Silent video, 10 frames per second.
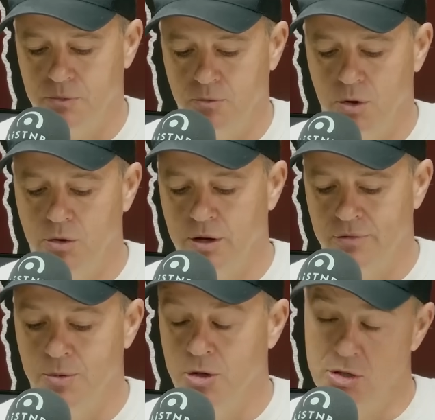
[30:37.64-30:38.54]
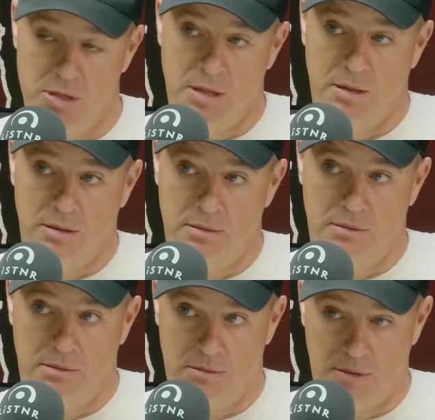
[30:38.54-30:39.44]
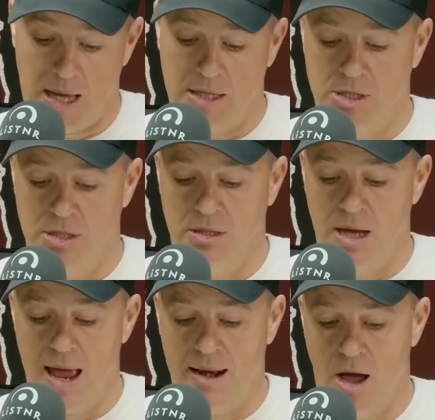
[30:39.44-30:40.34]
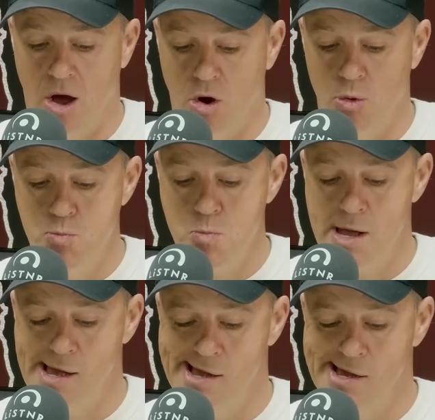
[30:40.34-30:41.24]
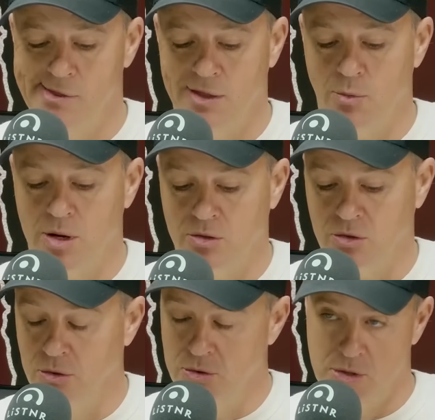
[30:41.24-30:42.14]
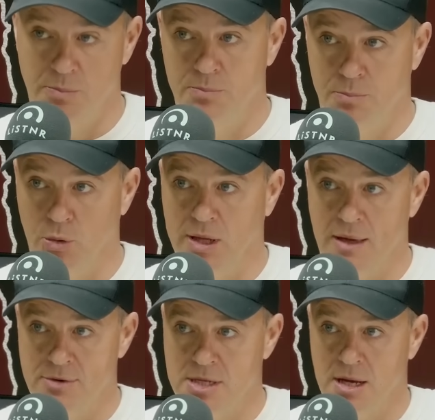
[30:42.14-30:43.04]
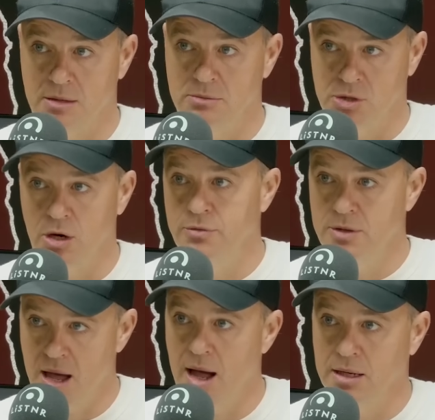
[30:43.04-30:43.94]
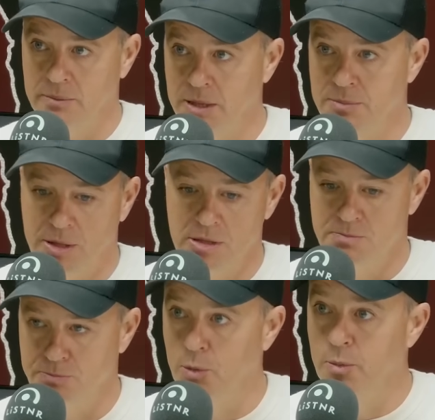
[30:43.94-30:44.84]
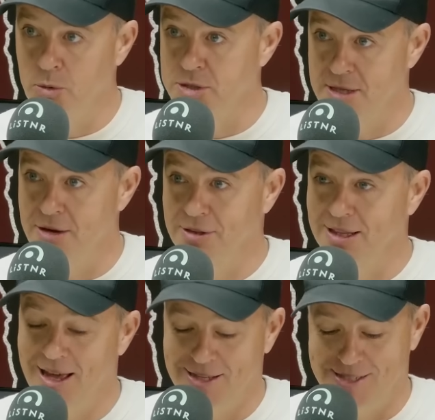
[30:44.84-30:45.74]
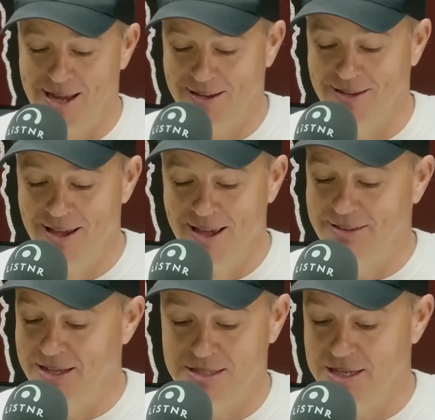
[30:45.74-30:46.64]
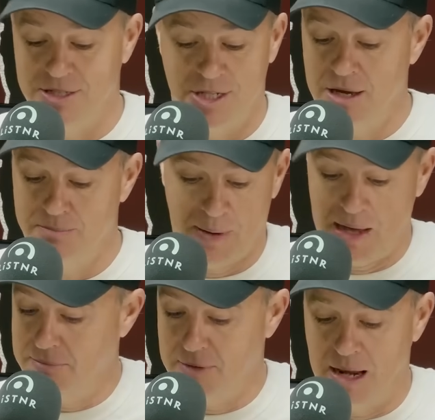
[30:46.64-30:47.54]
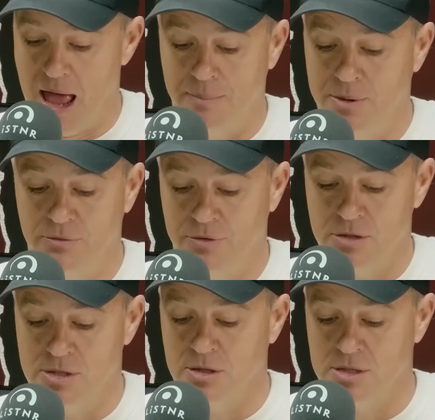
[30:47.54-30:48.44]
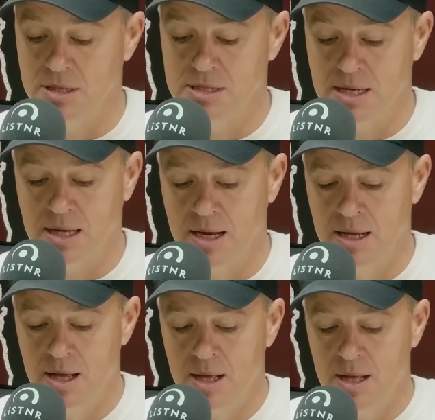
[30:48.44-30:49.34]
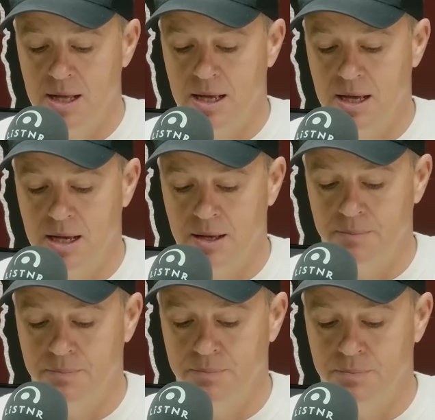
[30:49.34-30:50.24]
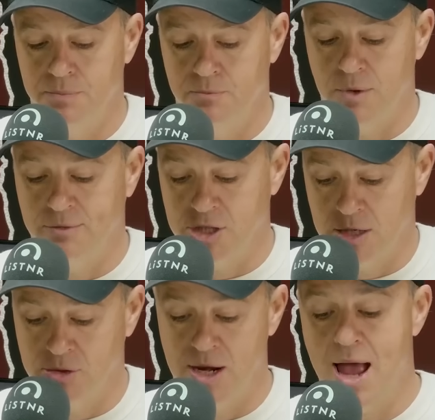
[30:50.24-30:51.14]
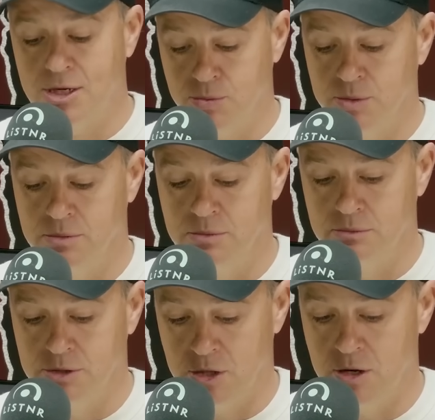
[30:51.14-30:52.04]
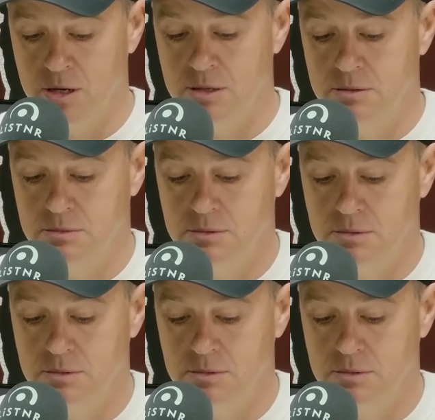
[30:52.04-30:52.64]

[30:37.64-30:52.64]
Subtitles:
rolled over by New Zealand last year at home, they went on to lose the Border Gavaskar Trophy, arguably because Bumrah wasn't there on the last day of the SCG, but it happened. First loss in a decade. Ravichandran Ashwin retired.